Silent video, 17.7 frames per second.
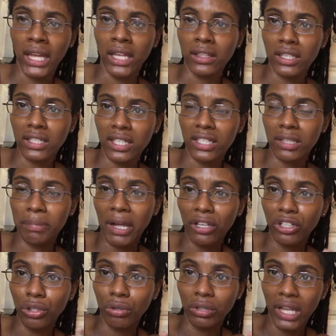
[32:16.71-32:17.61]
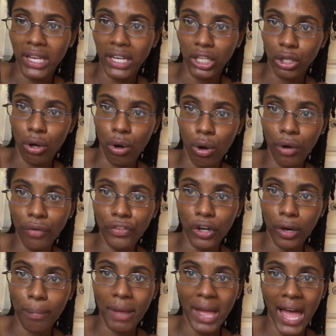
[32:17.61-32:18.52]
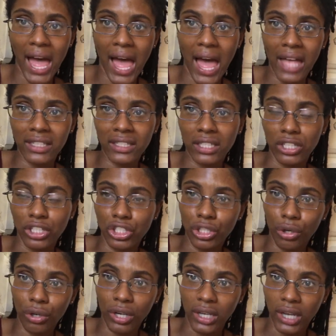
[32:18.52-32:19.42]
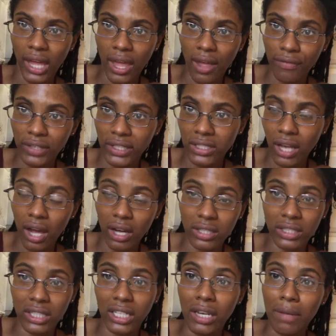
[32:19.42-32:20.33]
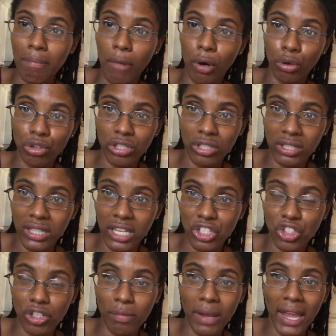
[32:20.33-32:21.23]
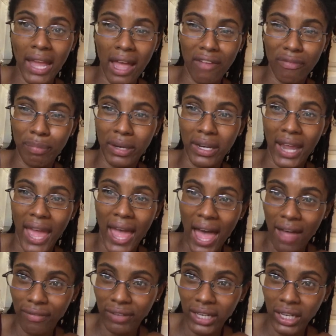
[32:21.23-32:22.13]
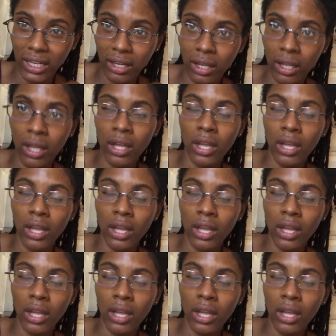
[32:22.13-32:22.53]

This is about you letting go of your past and certain heavy toxic emotions that you may have been having.